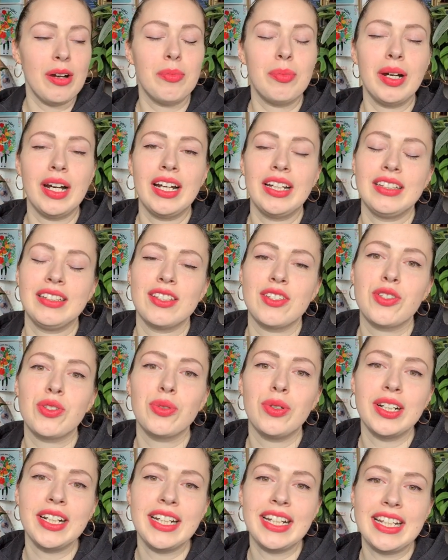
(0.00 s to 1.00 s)
But the
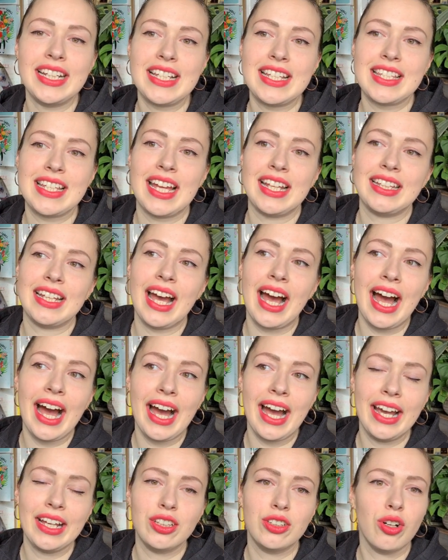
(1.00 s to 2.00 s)
story is that
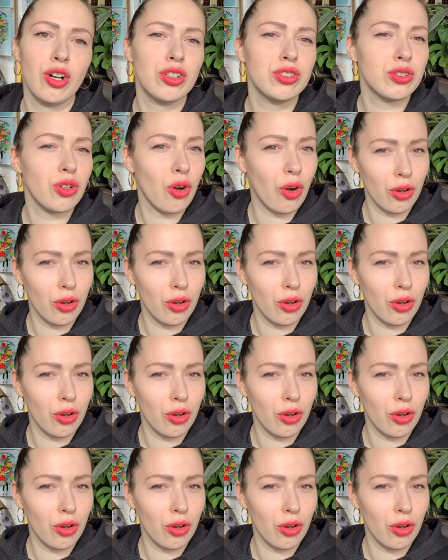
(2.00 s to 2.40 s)
I don't